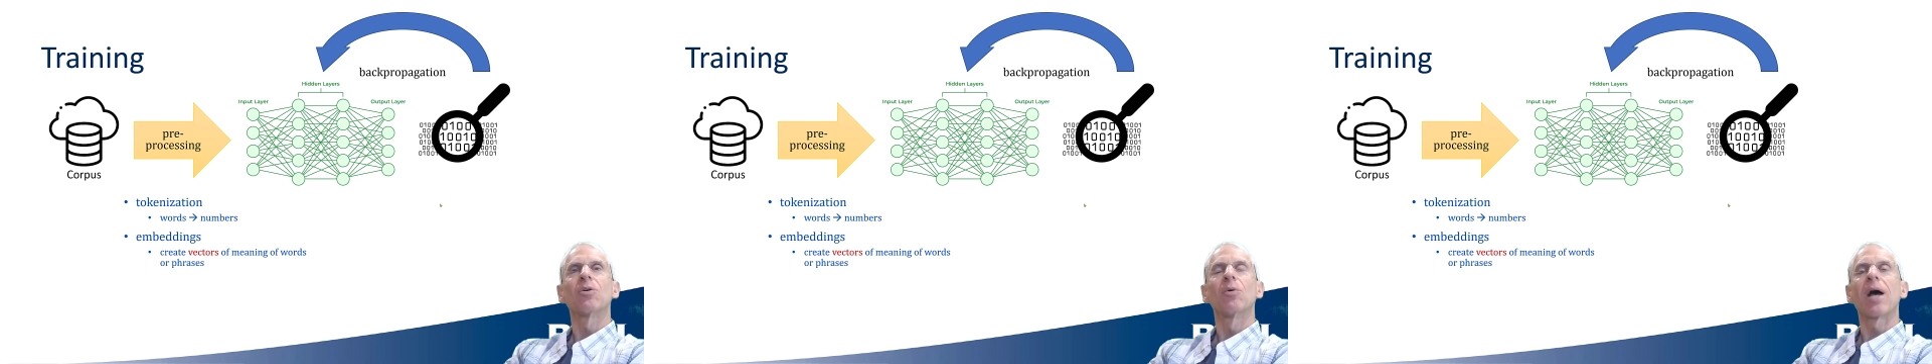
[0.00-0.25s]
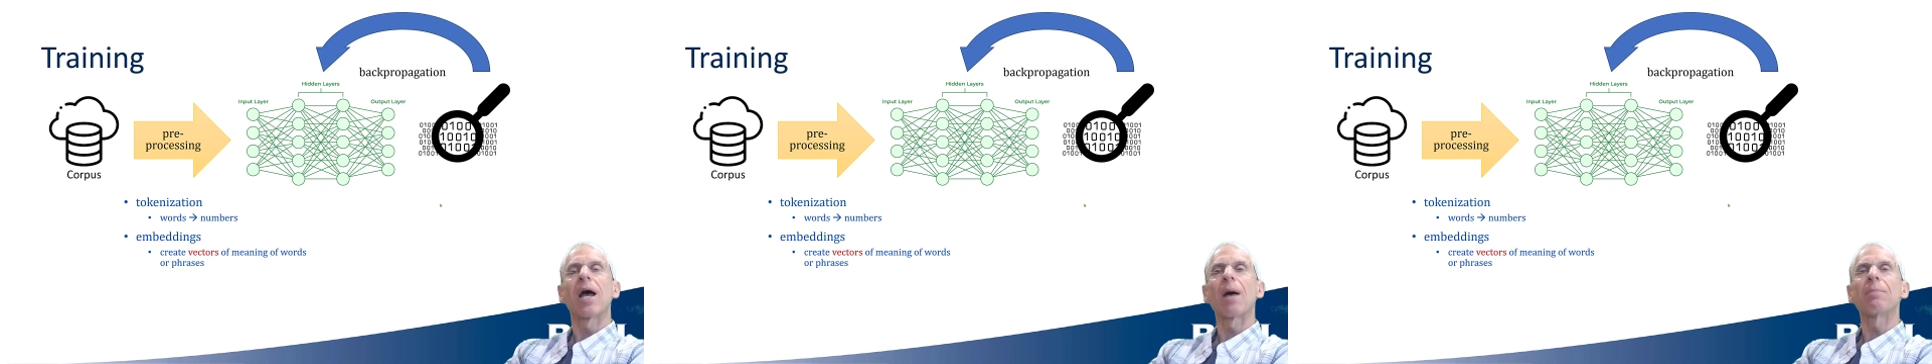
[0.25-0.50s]

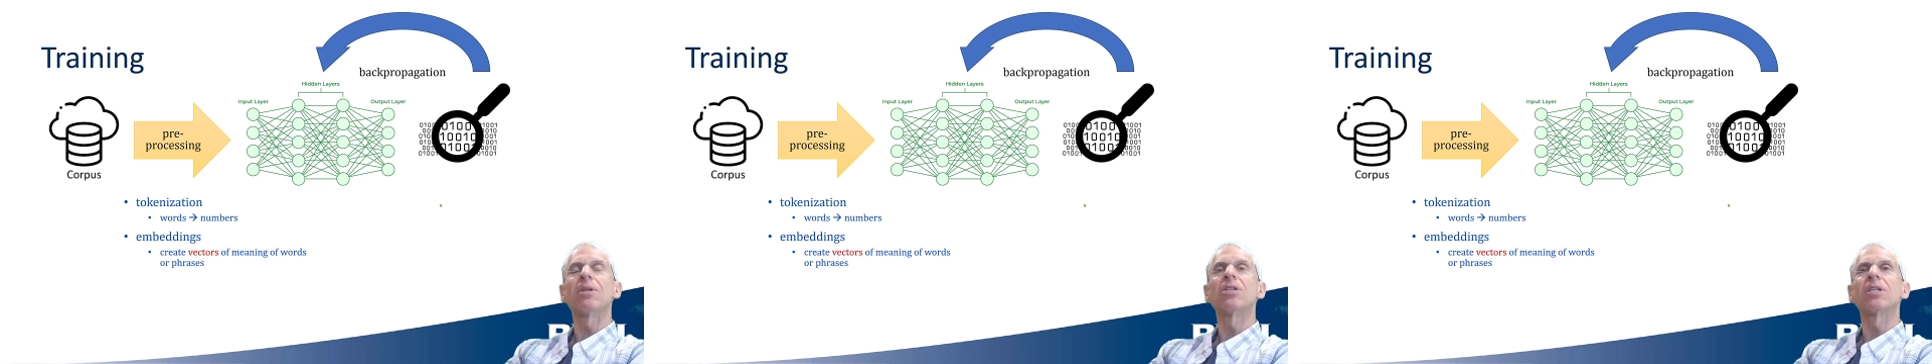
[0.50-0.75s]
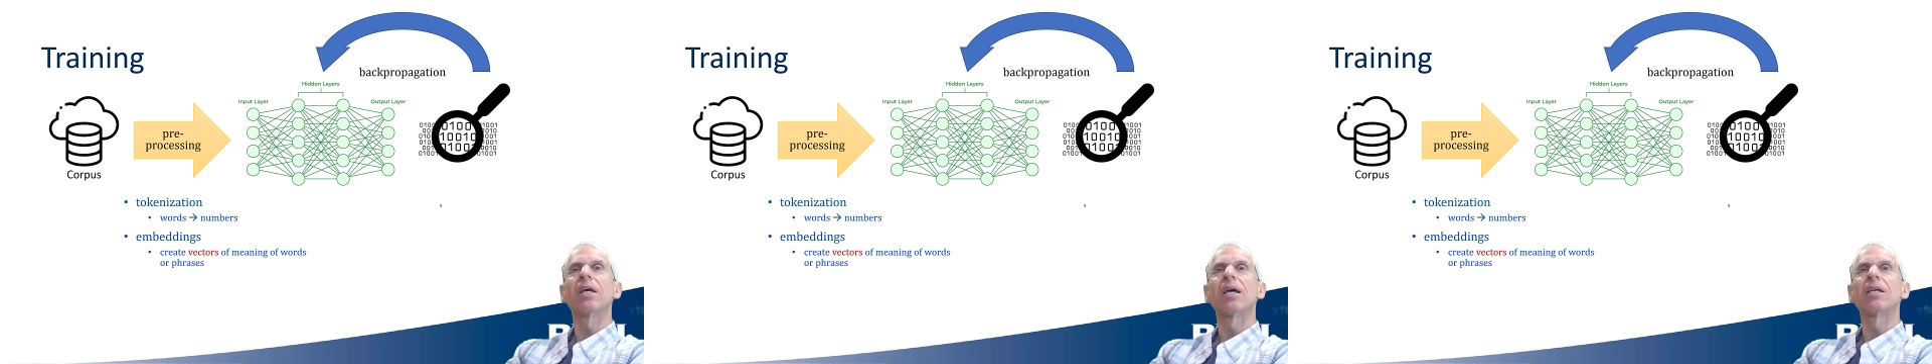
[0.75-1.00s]
So what
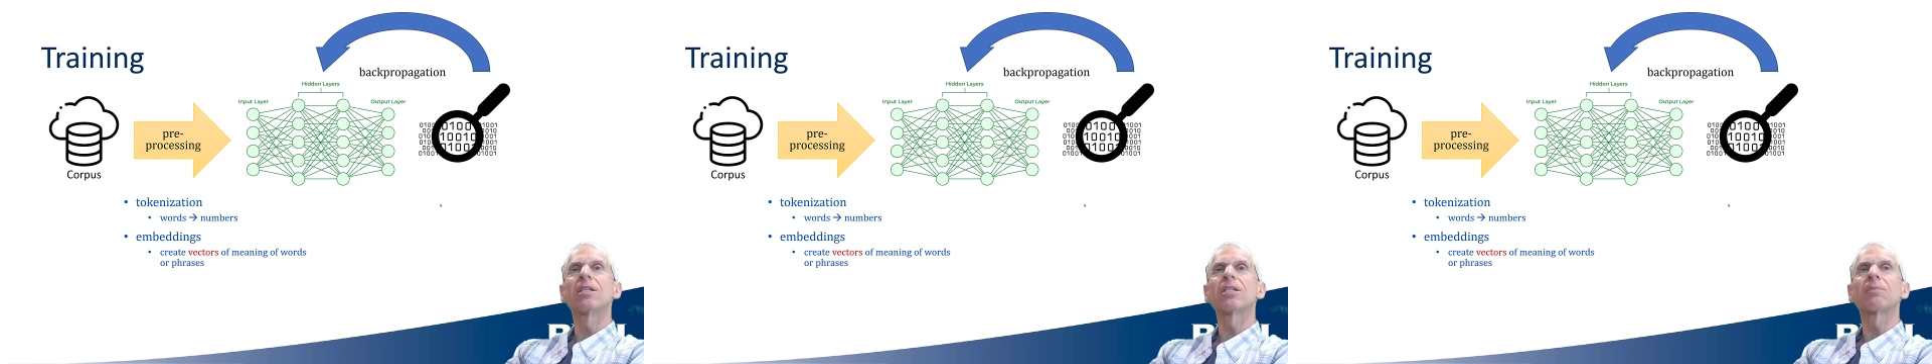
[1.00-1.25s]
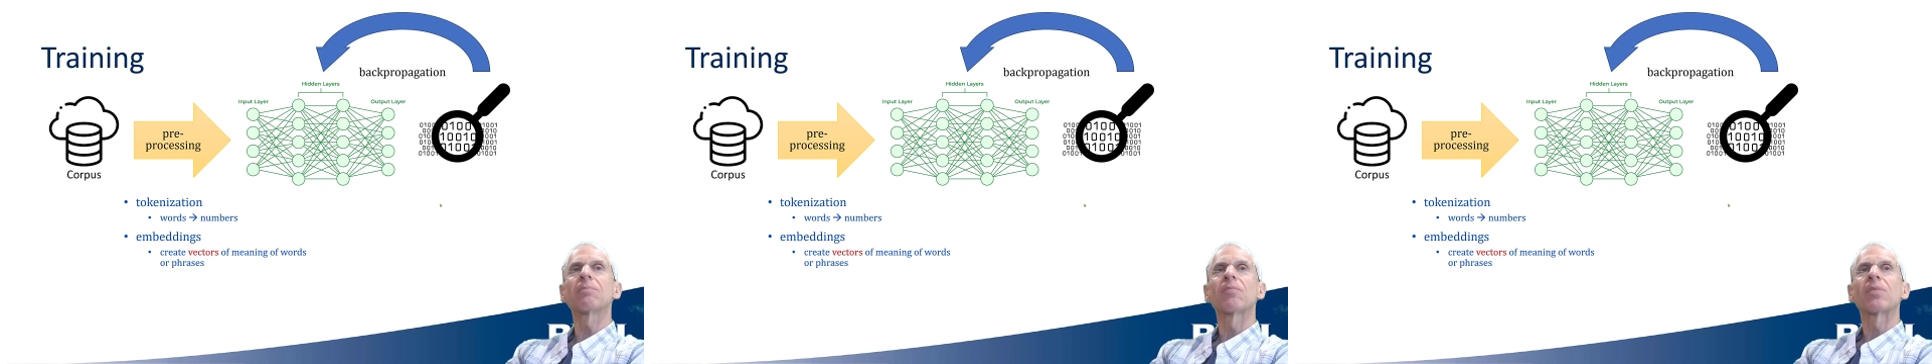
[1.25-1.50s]
happens
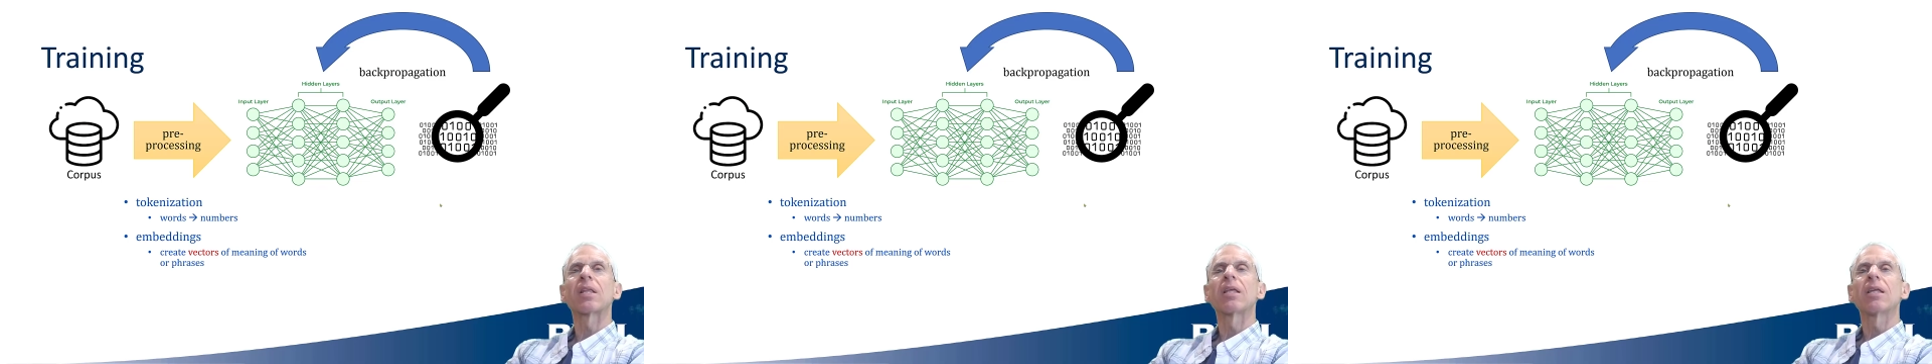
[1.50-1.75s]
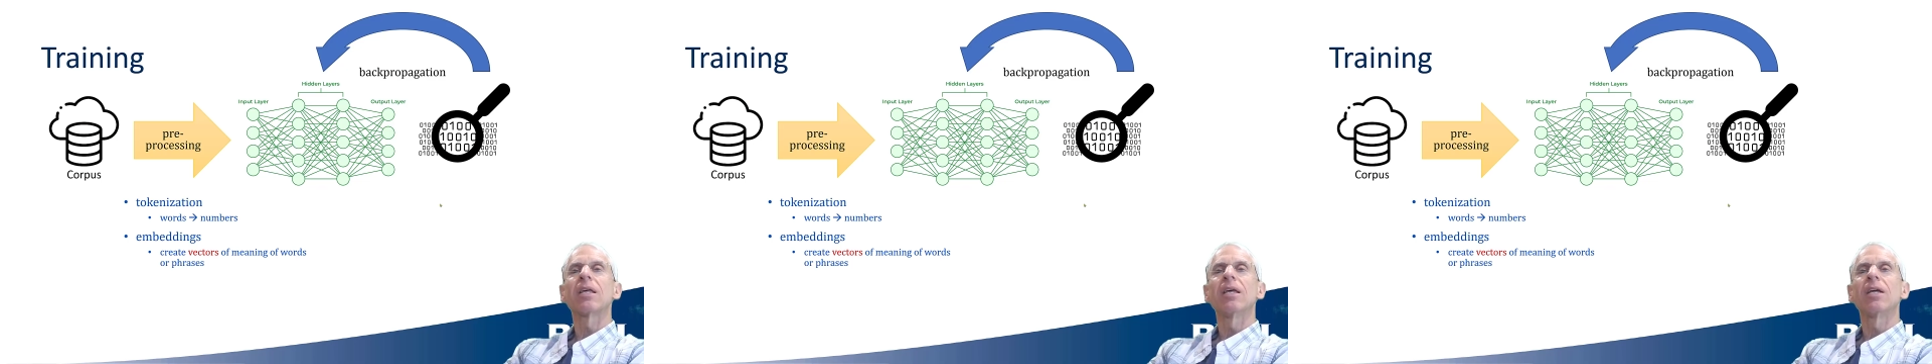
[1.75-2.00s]
is
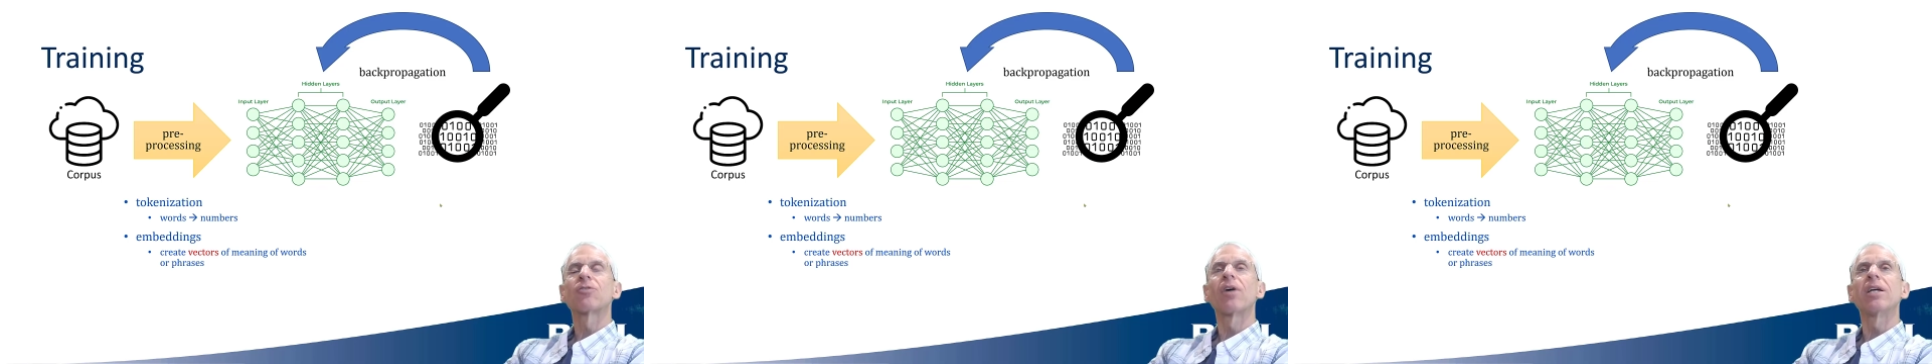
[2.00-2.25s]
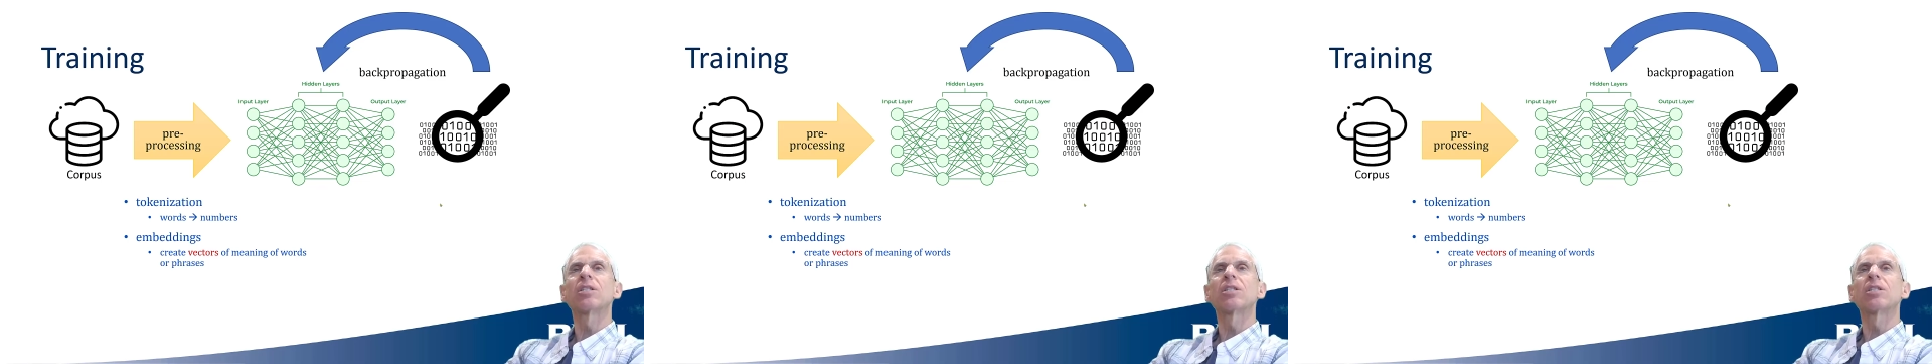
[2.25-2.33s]
it